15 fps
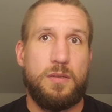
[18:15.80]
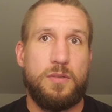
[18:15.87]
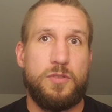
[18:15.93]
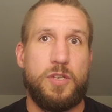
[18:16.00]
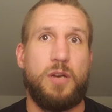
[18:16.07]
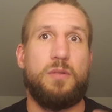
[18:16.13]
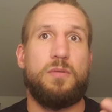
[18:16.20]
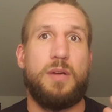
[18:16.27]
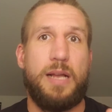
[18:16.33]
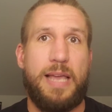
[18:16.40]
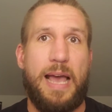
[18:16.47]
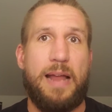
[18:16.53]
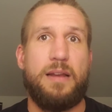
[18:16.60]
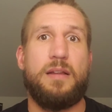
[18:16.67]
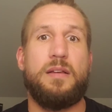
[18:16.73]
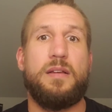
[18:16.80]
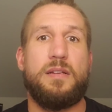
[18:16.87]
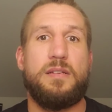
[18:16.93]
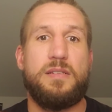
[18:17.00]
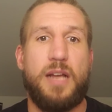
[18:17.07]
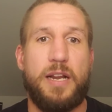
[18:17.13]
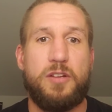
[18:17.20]
So again,
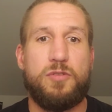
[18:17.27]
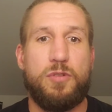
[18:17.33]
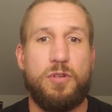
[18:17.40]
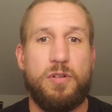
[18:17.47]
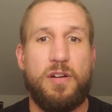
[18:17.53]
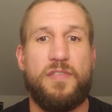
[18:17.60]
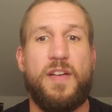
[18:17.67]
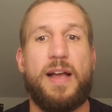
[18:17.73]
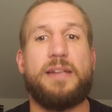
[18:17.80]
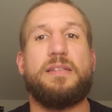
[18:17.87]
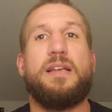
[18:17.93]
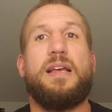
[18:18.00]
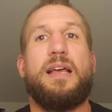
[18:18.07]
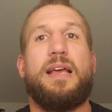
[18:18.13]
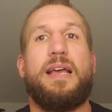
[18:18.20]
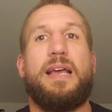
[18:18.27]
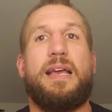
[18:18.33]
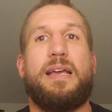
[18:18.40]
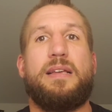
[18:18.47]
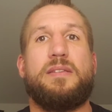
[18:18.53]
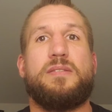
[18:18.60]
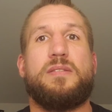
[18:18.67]
Dunning-Kruger effect
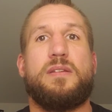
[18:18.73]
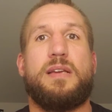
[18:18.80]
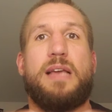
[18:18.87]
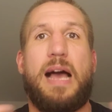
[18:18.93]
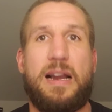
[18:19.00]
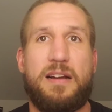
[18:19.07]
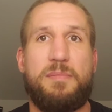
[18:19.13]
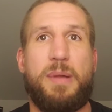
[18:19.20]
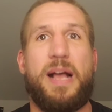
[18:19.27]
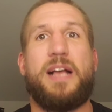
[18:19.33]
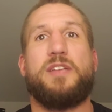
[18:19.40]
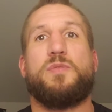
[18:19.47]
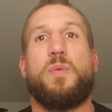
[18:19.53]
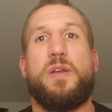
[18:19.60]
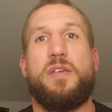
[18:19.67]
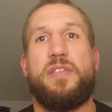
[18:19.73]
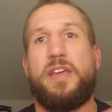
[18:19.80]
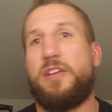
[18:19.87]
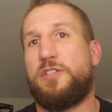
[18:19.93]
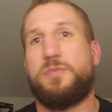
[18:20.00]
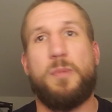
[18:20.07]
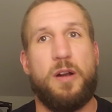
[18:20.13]
is cognitive bias where you think
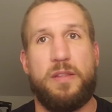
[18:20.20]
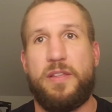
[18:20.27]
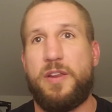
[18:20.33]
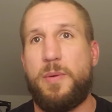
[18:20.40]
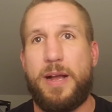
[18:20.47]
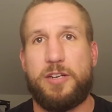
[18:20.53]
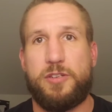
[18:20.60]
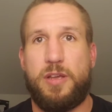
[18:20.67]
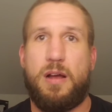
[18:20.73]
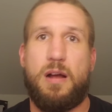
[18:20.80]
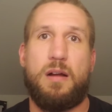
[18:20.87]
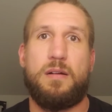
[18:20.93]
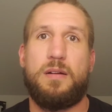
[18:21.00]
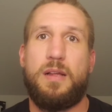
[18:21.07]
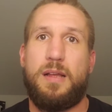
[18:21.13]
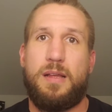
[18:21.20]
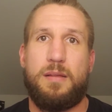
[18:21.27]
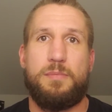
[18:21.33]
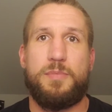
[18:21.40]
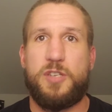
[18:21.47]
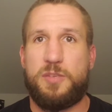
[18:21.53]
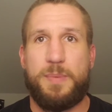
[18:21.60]
you're smarter than you actually are
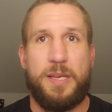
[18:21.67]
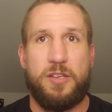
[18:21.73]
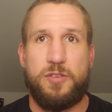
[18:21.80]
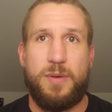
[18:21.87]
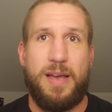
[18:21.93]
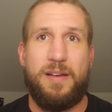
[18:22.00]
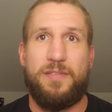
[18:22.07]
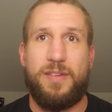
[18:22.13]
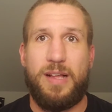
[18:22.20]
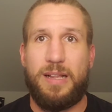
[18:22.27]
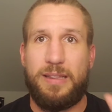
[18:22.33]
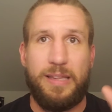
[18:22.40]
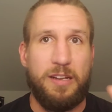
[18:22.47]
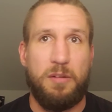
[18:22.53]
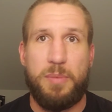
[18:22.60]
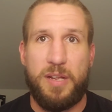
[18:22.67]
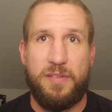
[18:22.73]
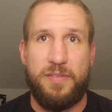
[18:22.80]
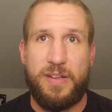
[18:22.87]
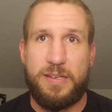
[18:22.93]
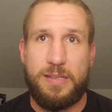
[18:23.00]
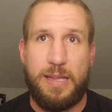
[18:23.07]
just because you have a little bit
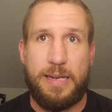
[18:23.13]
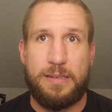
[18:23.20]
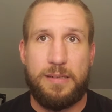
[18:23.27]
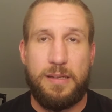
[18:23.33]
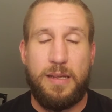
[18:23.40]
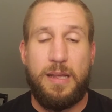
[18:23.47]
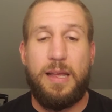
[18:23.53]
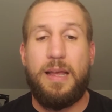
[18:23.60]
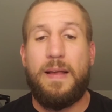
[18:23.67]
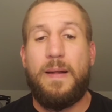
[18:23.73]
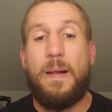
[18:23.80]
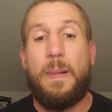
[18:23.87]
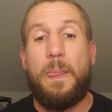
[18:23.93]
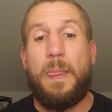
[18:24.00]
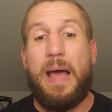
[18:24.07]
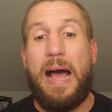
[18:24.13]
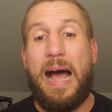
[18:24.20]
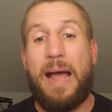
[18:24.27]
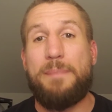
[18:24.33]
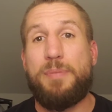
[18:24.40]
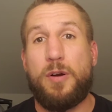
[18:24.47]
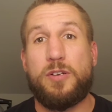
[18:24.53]
of intellect.
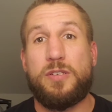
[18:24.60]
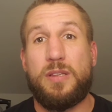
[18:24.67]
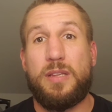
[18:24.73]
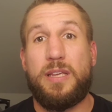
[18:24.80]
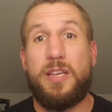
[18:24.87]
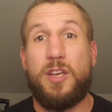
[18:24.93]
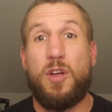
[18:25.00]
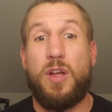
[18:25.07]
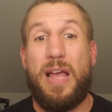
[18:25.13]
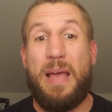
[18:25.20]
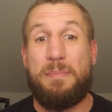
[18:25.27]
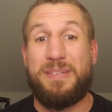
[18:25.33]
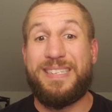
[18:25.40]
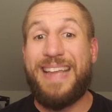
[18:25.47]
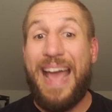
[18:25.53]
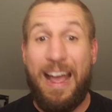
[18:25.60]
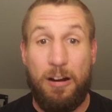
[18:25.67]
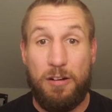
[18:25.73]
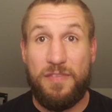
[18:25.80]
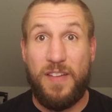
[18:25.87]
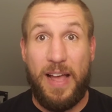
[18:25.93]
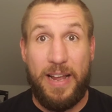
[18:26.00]
I personally am
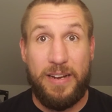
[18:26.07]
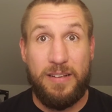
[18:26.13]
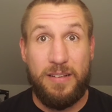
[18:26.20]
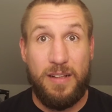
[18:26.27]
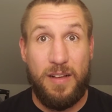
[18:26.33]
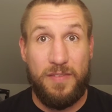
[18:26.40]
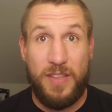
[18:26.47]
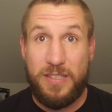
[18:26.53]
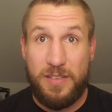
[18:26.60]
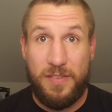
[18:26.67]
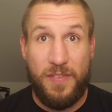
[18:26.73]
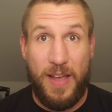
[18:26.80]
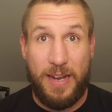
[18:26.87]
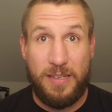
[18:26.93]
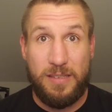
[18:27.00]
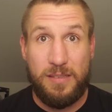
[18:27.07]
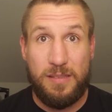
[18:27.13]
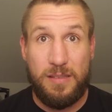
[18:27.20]
terrified of this effect.